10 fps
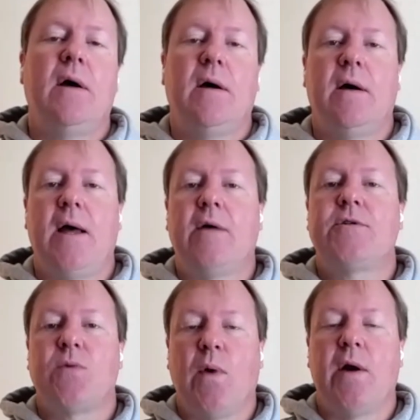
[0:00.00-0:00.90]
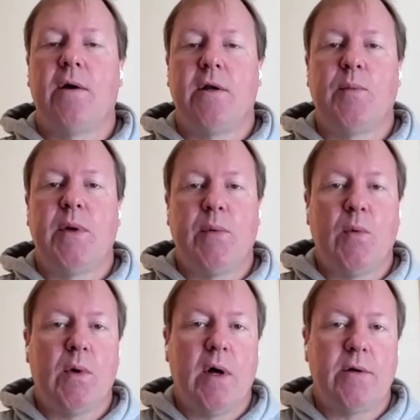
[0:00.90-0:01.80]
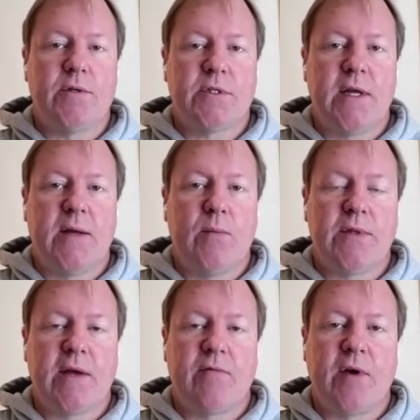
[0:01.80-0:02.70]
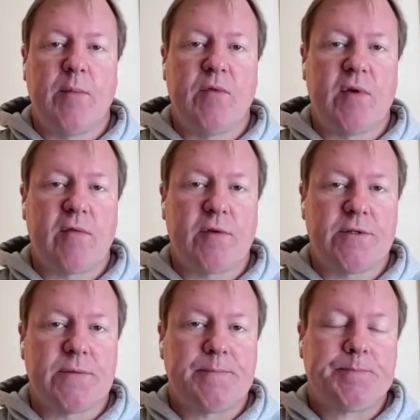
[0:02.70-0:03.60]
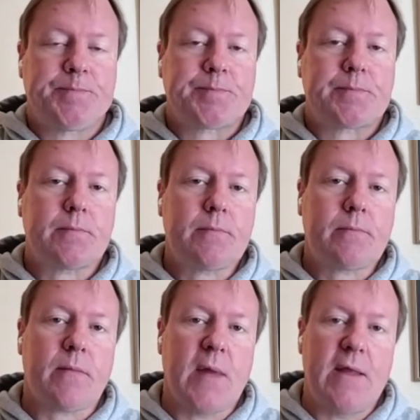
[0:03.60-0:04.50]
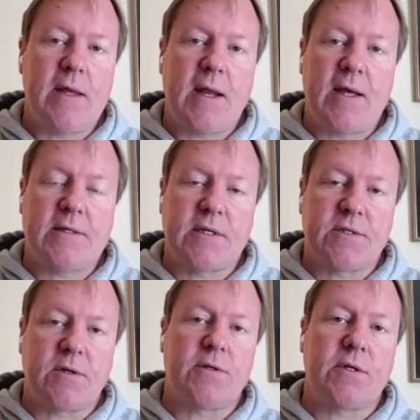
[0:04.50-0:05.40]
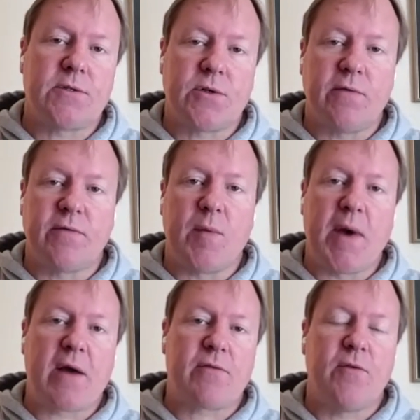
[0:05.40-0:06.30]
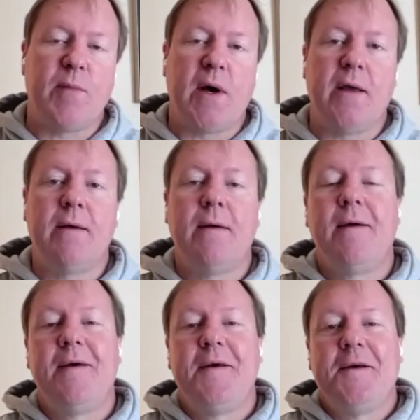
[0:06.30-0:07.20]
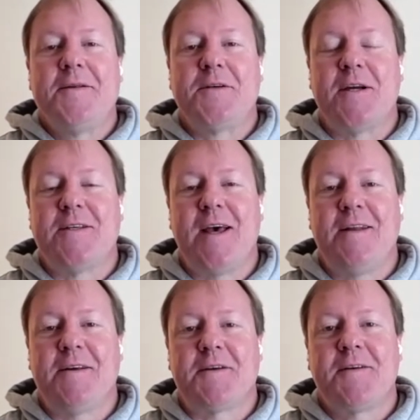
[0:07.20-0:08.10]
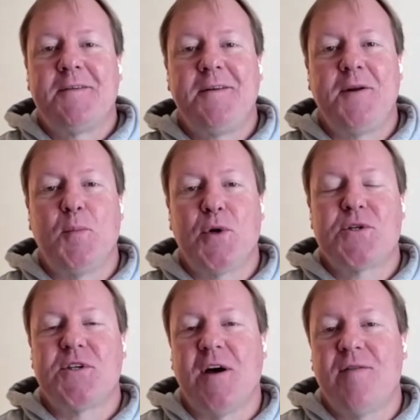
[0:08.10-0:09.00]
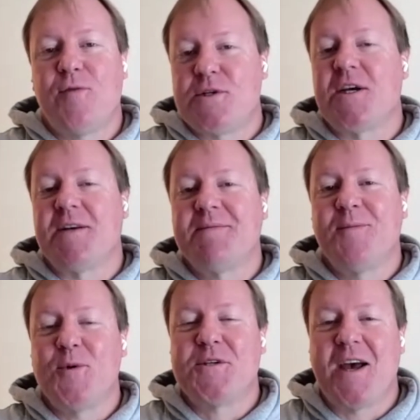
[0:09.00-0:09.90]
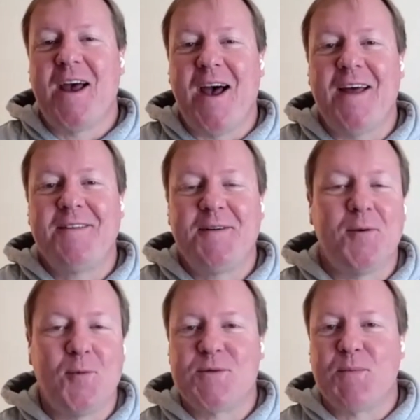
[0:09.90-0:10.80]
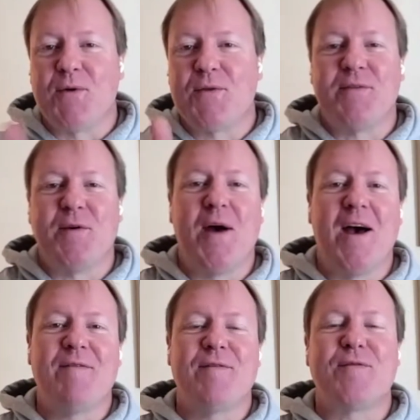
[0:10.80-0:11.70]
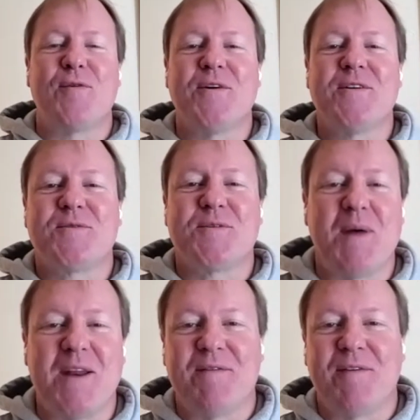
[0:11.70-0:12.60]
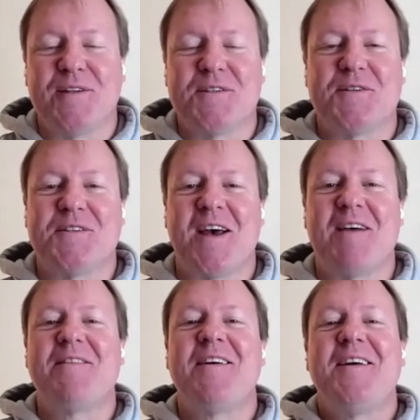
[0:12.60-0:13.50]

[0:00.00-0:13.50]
elsewhere, you know, people will understand with that frame of reference. And then as I started to sort of go back through my Titanic, you know, bookshelf, which I had, you know, which both of you have, of course, which many of our listeners have.